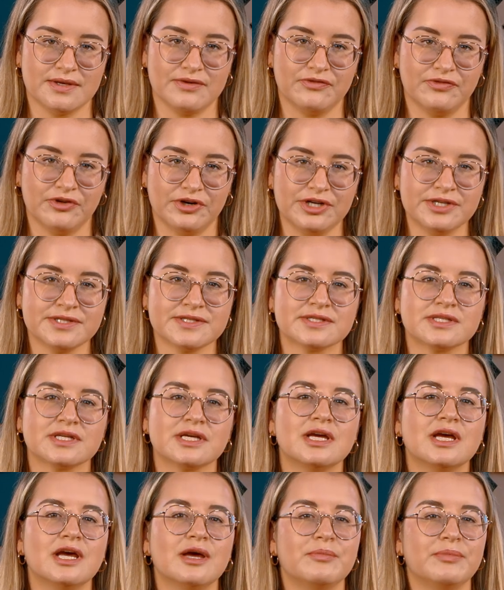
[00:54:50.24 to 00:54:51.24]
First,
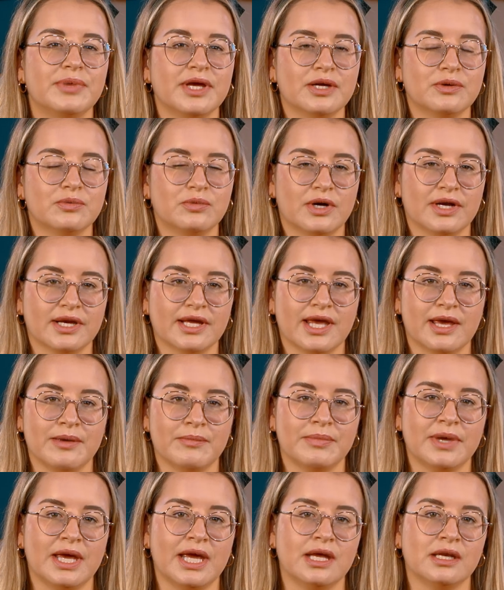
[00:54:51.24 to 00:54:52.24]
pick one
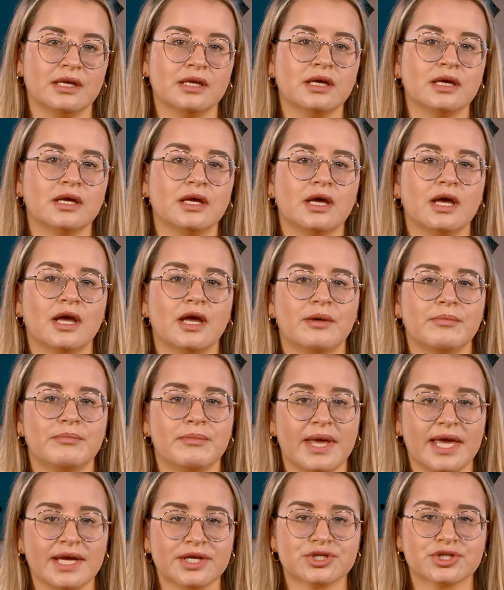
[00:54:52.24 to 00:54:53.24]
campaign.
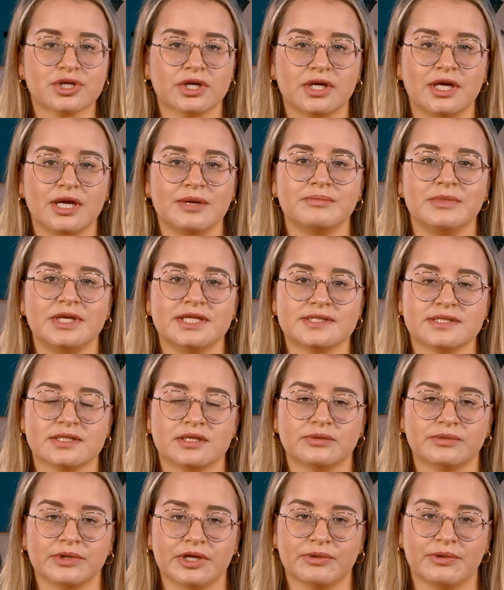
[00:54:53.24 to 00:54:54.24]
Make sure it meets
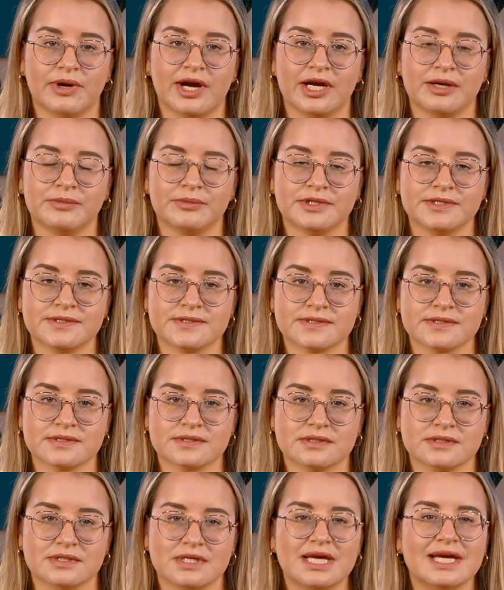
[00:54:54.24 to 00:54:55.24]
their requirements.
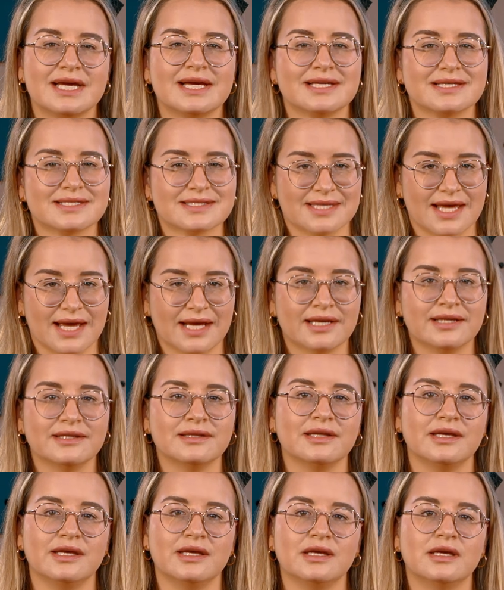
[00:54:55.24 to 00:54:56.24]

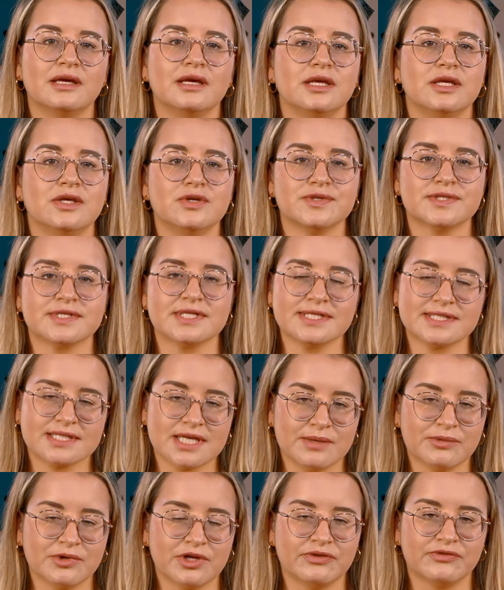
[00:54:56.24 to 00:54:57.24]
Secondly, use the
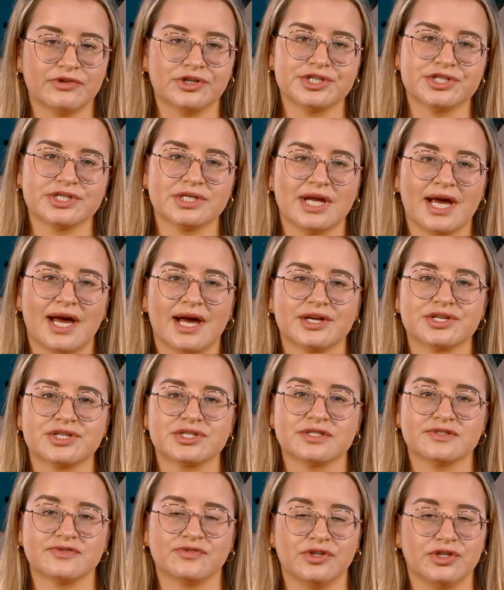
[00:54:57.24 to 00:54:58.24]
same conversion
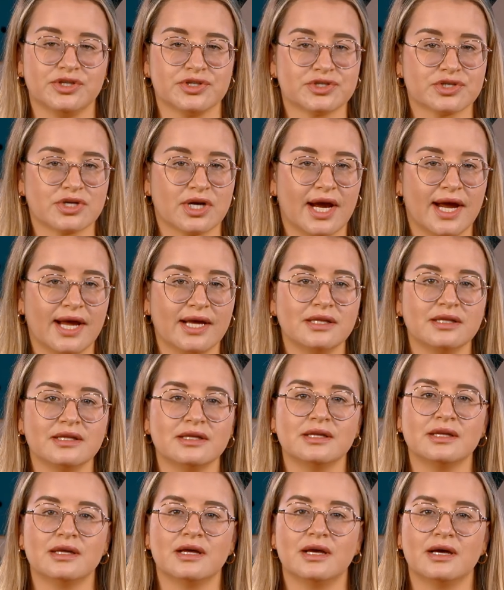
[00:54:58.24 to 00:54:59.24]
actions for your trial,
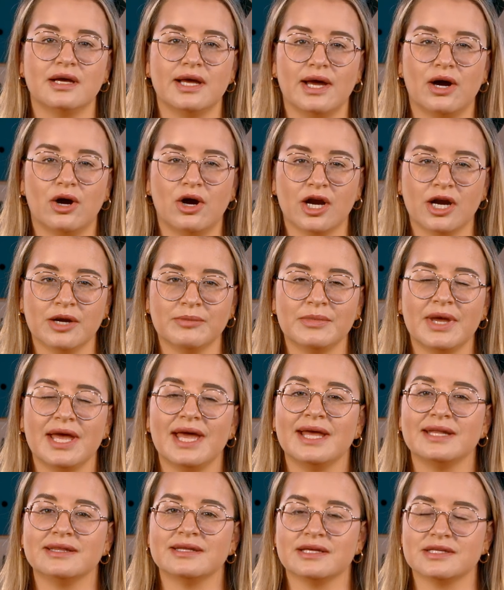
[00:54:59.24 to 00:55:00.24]
arm,
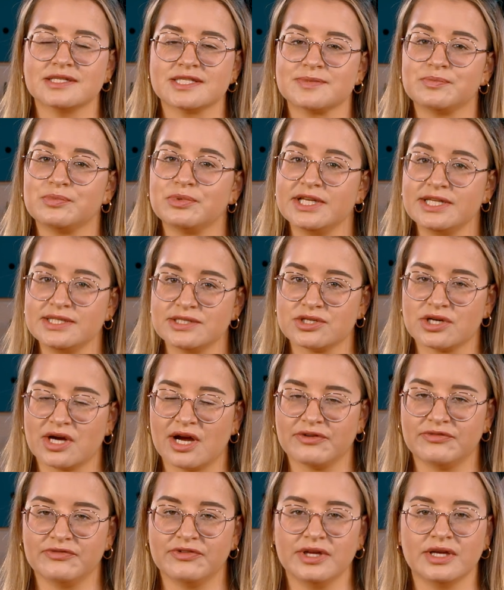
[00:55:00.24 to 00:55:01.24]
and then split
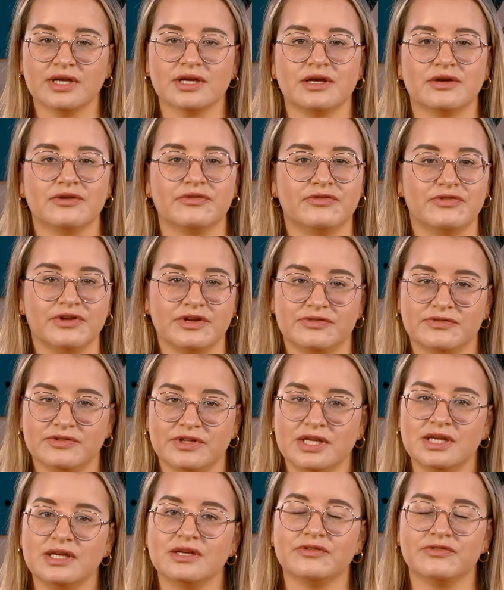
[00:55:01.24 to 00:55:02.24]
traffic
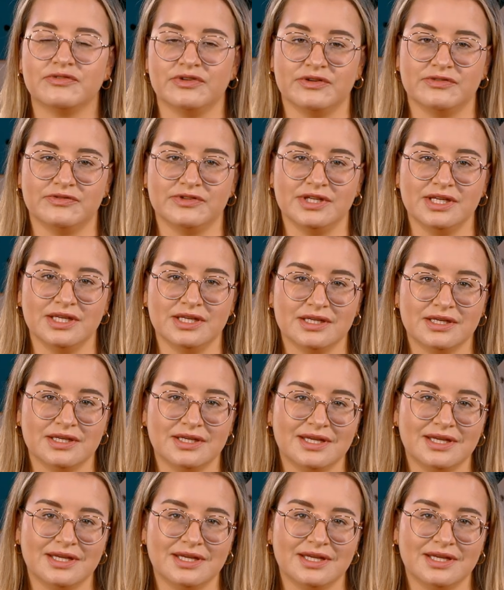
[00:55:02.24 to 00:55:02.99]
50-50.